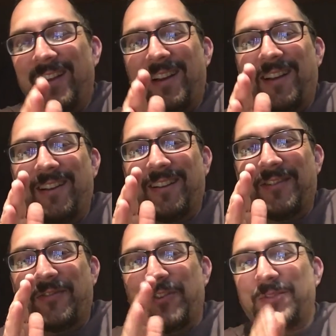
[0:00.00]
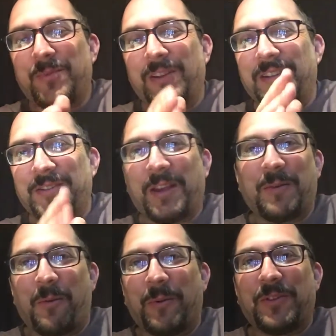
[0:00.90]
The first one and the second
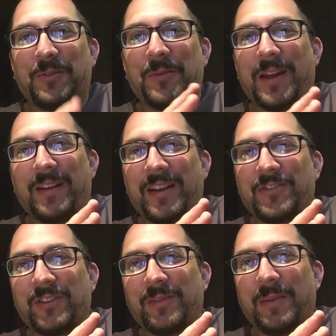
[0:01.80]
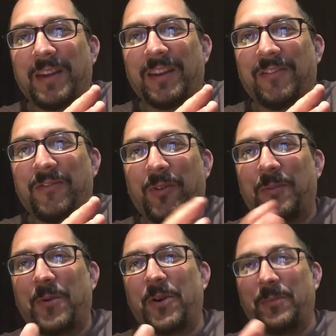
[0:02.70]
one went through without actually making it fall
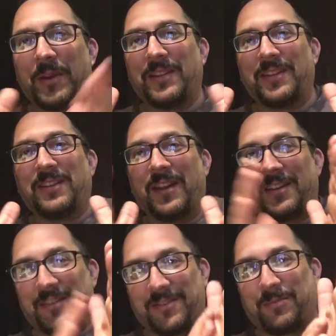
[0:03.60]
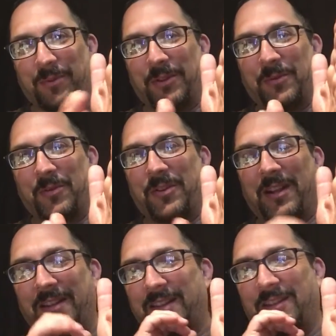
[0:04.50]
apart, but it did like split the wood,
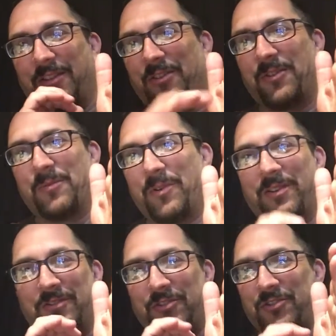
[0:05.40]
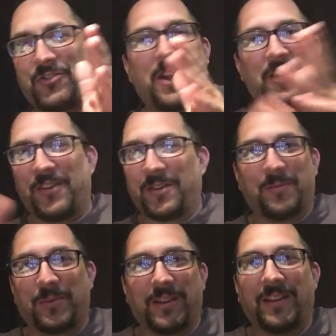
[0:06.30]
and then the third one just shattered it
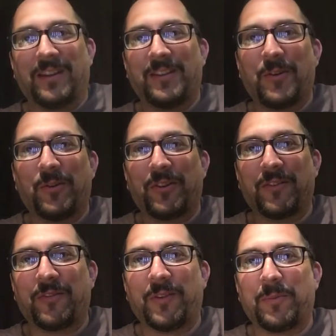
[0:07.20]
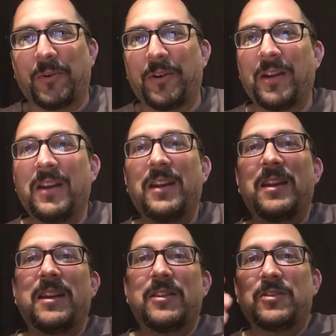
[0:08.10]
completely, and the whole thing fell apart.
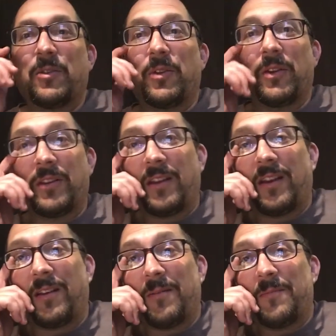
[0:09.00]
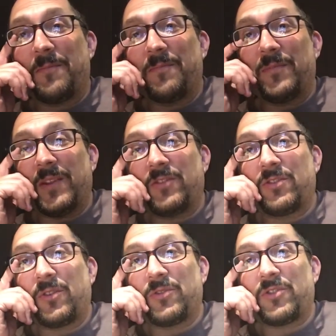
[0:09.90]
So it just
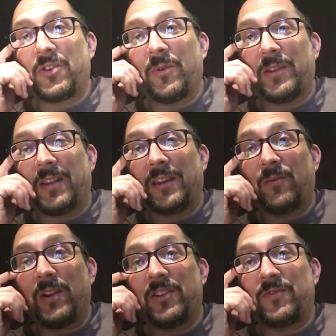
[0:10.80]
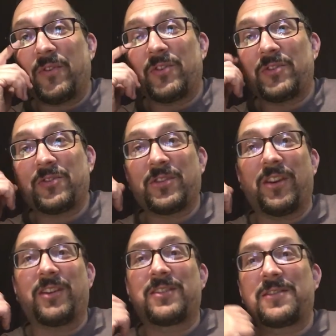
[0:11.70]
goes to show what like 1-inch Foster
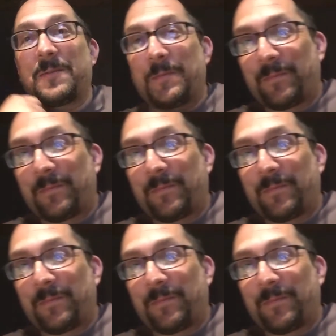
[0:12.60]
slugs,